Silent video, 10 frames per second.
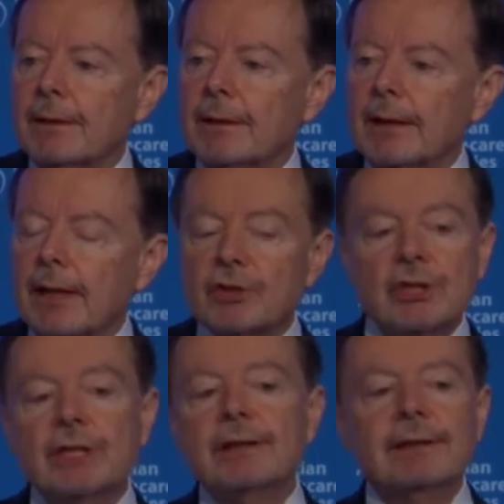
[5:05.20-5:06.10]
And
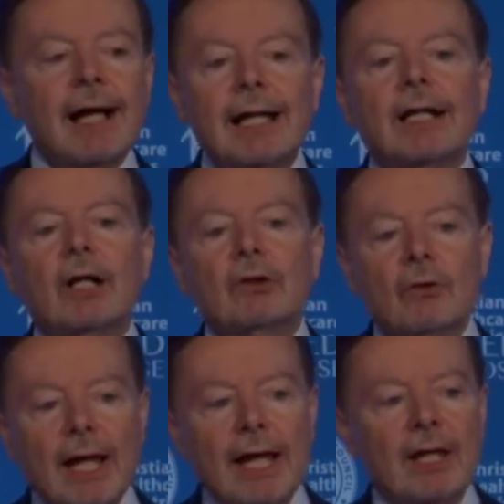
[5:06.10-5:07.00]
she did not
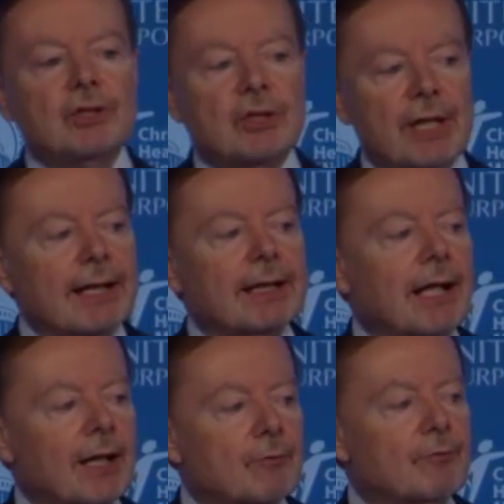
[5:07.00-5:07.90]
allege any
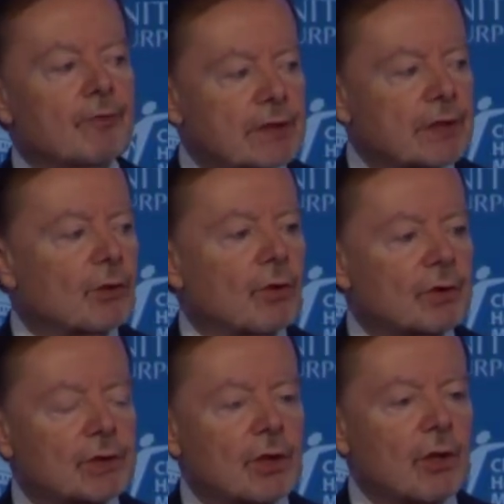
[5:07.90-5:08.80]
kind of physical
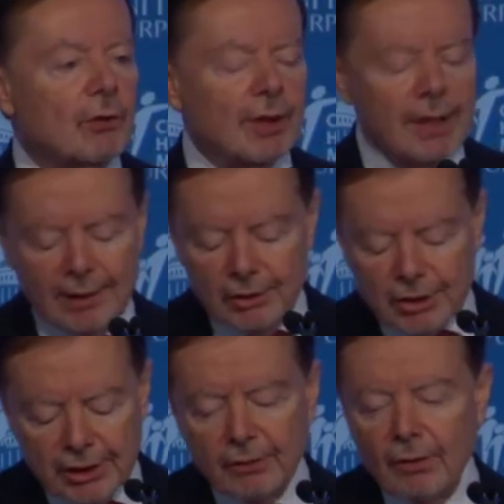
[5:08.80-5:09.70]
assault.
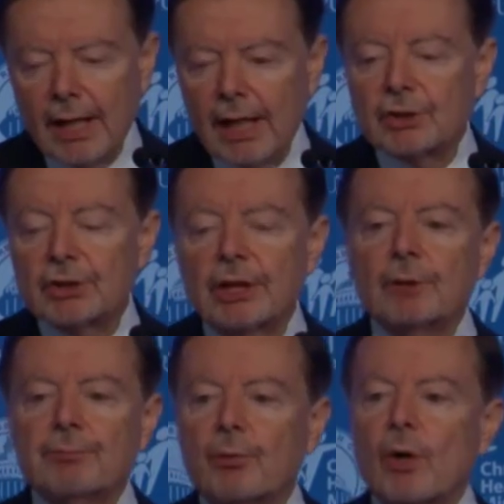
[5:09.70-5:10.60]
She alleged
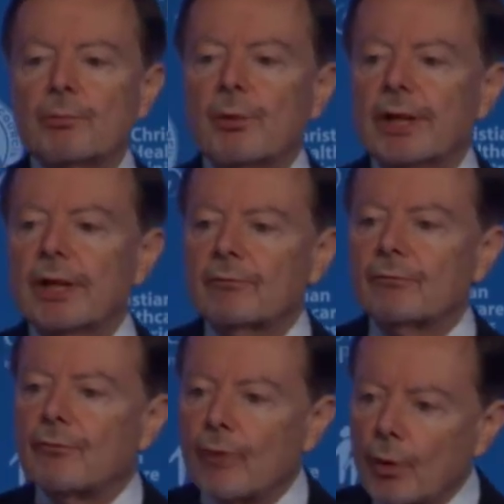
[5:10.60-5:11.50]
inappropriate
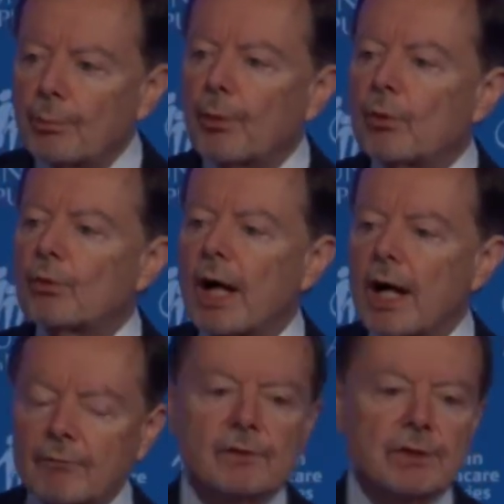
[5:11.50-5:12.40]
verbal
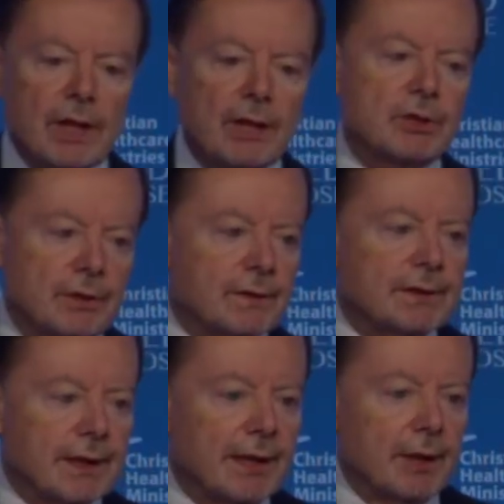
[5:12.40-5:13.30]
conversations
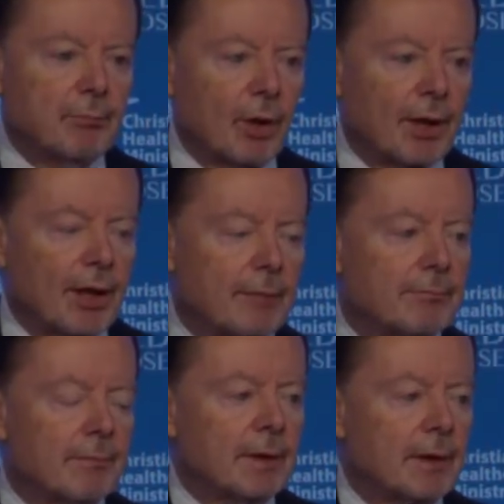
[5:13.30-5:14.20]
that he brought up,
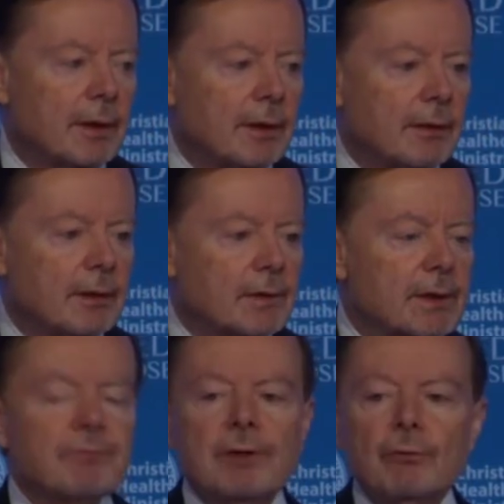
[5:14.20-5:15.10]

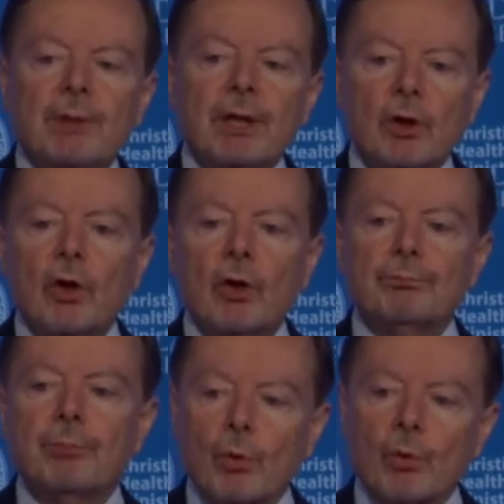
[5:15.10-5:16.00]
something that would be
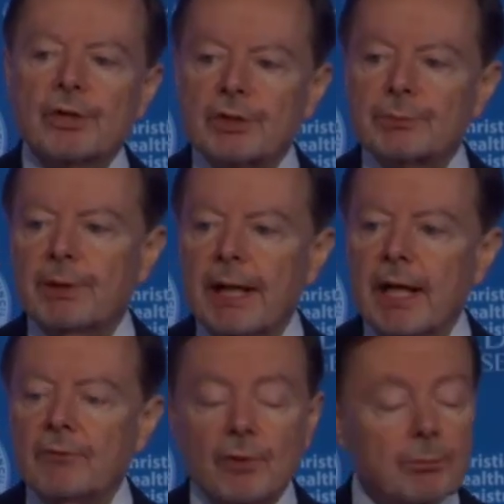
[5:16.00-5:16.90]
called boorish
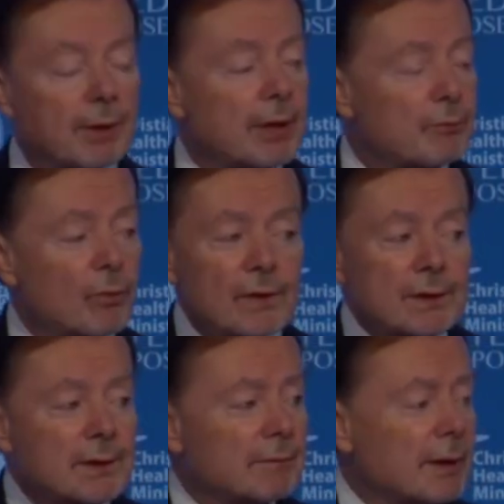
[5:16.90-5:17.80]
behavior, but it
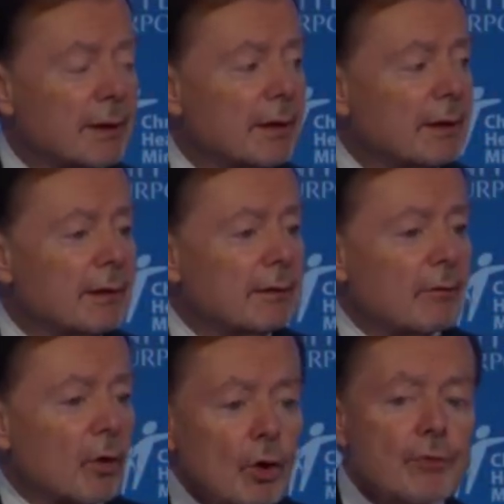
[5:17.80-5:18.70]
was
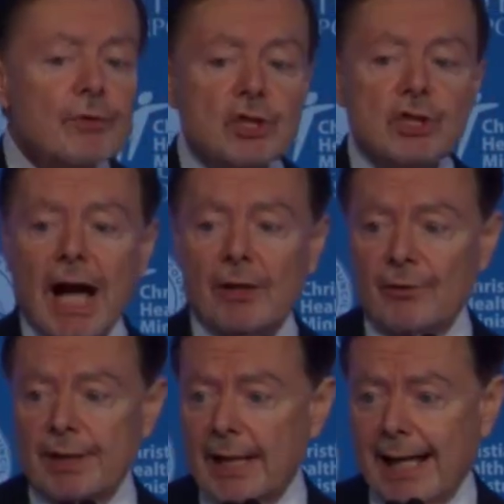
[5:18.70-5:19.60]

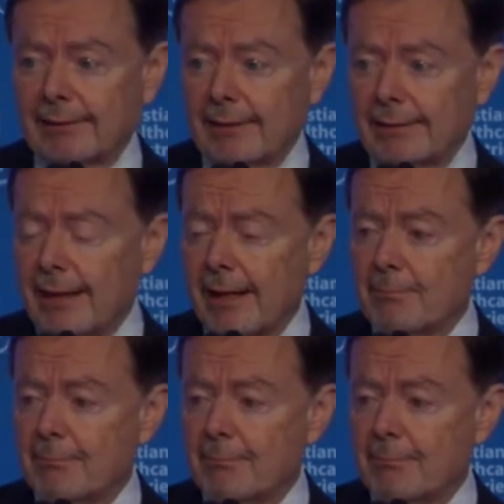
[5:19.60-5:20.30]
earth-shattering at the time.